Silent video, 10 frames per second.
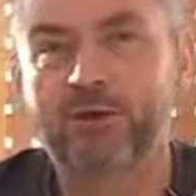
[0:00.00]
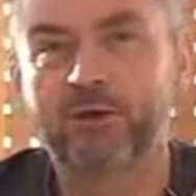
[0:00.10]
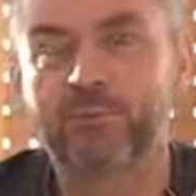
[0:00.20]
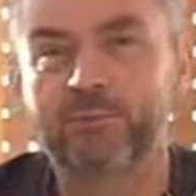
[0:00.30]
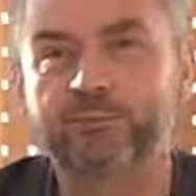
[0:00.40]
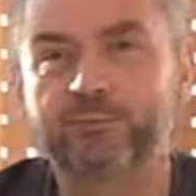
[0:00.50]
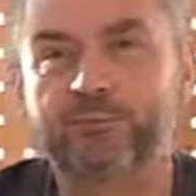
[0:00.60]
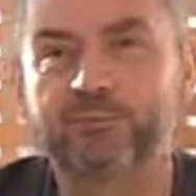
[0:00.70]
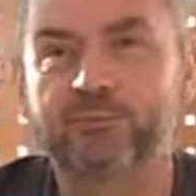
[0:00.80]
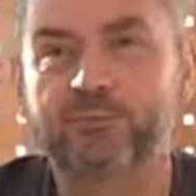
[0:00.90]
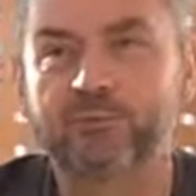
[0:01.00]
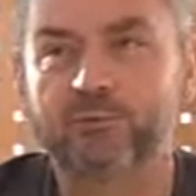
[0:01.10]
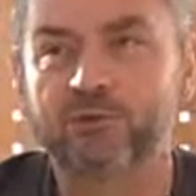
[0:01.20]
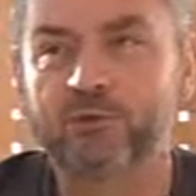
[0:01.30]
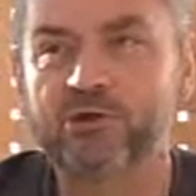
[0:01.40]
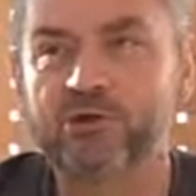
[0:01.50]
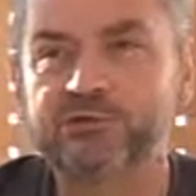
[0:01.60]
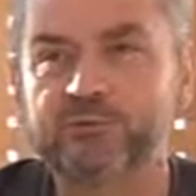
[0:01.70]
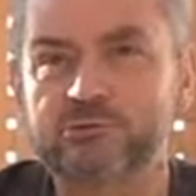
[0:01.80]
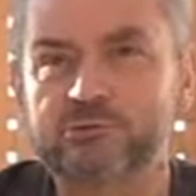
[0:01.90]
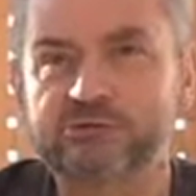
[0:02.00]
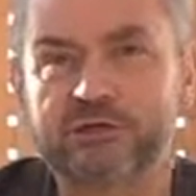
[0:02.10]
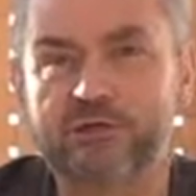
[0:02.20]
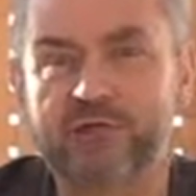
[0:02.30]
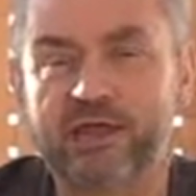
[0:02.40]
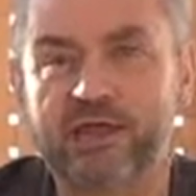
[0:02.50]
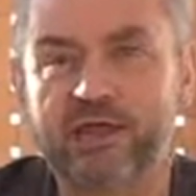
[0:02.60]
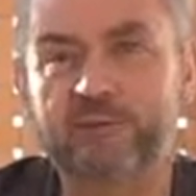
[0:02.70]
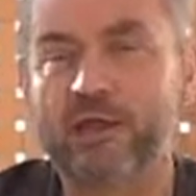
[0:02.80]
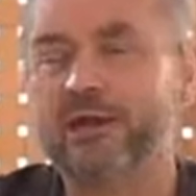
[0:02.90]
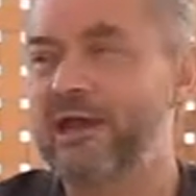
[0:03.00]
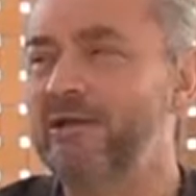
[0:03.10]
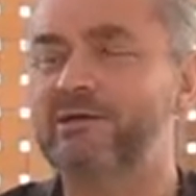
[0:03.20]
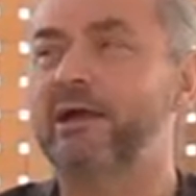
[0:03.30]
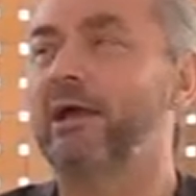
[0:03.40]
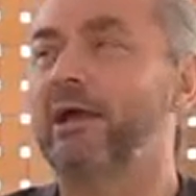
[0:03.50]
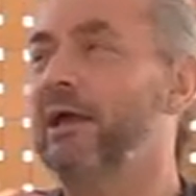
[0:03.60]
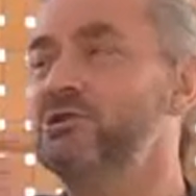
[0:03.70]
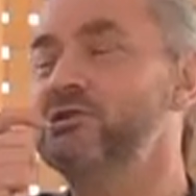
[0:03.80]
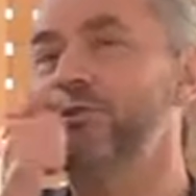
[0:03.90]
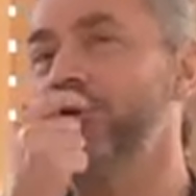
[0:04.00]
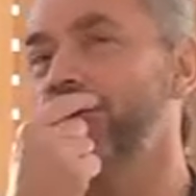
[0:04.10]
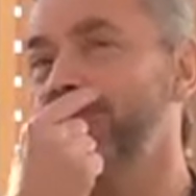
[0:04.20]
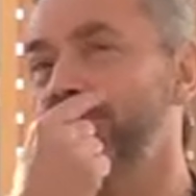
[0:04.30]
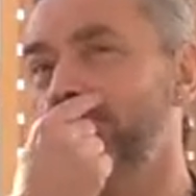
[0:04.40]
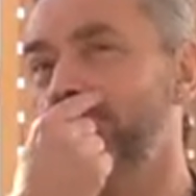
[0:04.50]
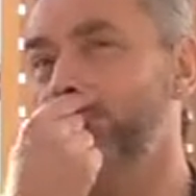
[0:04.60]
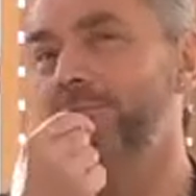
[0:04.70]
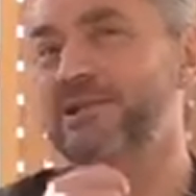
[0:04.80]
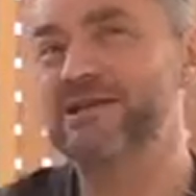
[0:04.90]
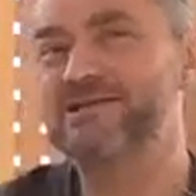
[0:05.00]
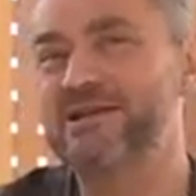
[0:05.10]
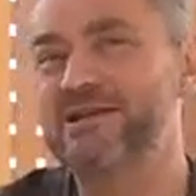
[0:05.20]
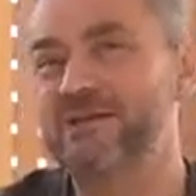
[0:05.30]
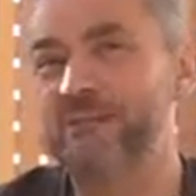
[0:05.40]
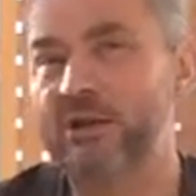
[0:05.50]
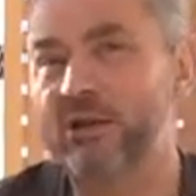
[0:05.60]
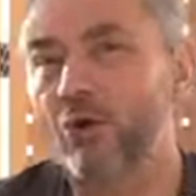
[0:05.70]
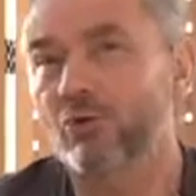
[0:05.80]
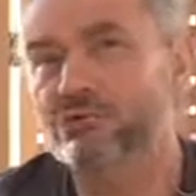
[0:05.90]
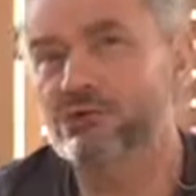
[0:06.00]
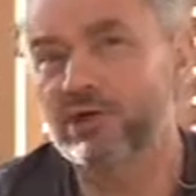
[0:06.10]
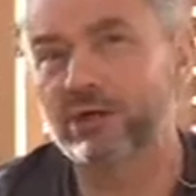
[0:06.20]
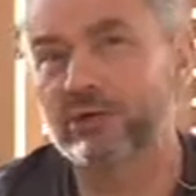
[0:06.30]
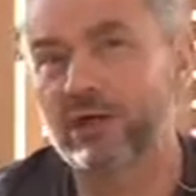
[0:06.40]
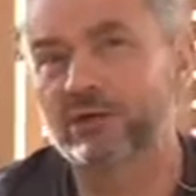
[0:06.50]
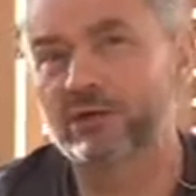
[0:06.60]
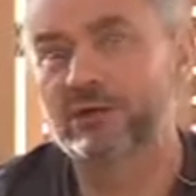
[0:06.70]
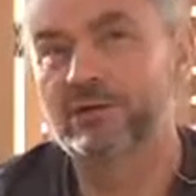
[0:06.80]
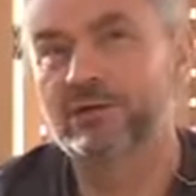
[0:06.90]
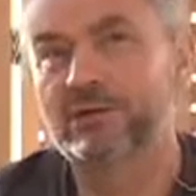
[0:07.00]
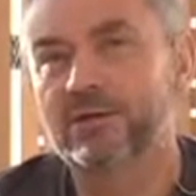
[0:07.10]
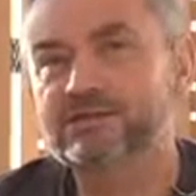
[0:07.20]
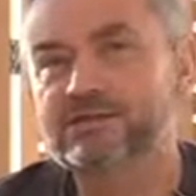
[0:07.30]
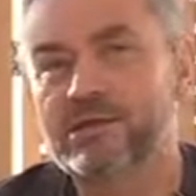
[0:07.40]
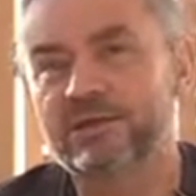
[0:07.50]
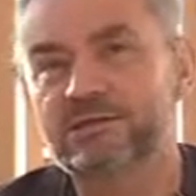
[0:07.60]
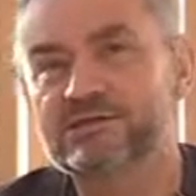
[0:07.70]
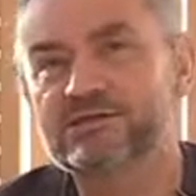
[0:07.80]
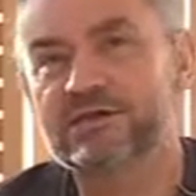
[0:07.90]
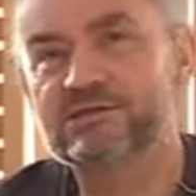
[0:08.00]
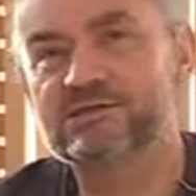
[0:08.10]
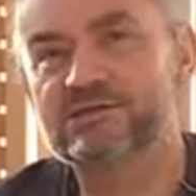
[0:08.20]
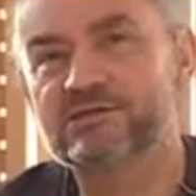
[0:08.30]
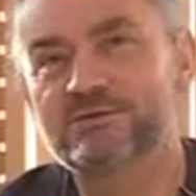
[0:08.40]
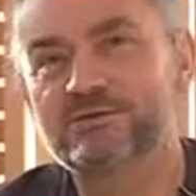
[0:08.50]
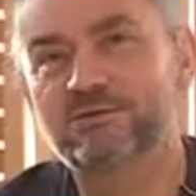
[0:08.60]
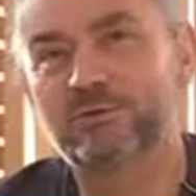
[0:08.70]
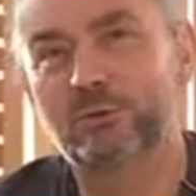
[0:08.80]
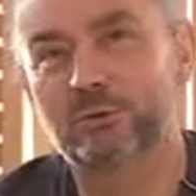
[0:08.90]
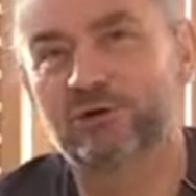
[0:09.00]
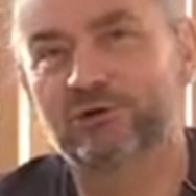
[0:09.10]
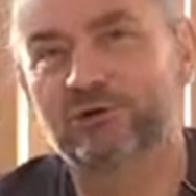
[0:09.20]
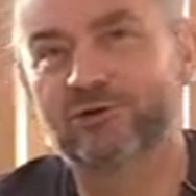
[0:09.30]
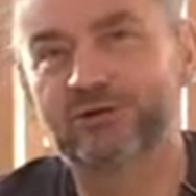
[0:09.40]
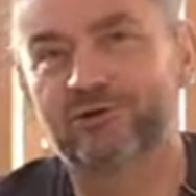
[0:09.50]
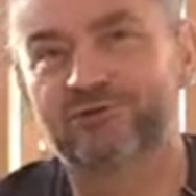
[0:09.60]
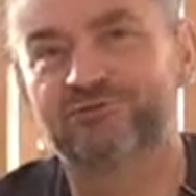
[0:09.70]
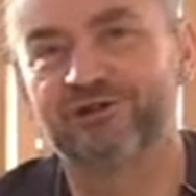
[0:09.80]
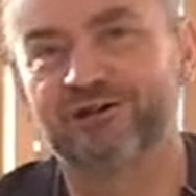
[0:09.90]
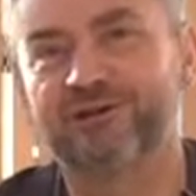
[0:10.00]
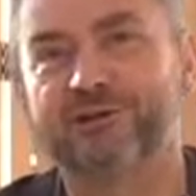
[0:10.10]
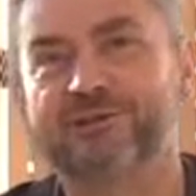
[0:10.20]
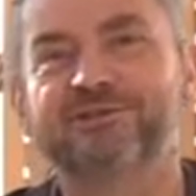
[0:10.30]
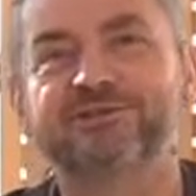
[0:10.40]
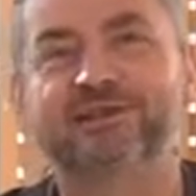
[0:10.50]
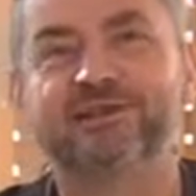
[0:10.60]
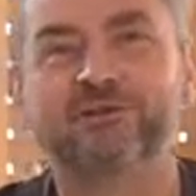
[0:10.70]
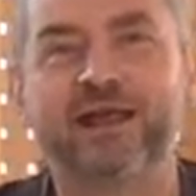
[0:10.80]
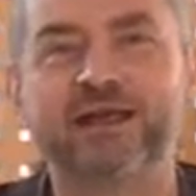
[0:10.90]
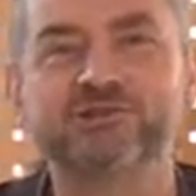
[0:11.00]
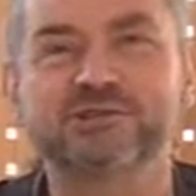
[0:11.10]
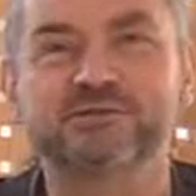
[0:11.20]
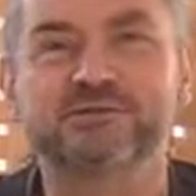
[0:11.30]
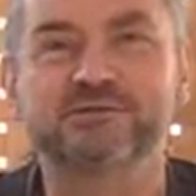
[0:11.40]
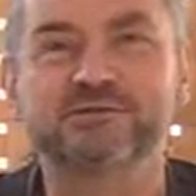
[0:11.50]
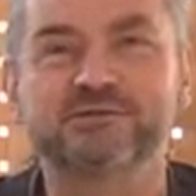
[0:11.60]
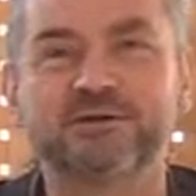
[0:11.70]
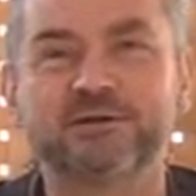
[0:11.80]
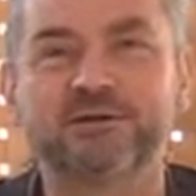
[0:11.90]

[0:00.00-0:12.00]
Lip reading: The principles are there, and actually they don't necessarily belong to yoga. There's nothing that says you can't be non-violent in your actions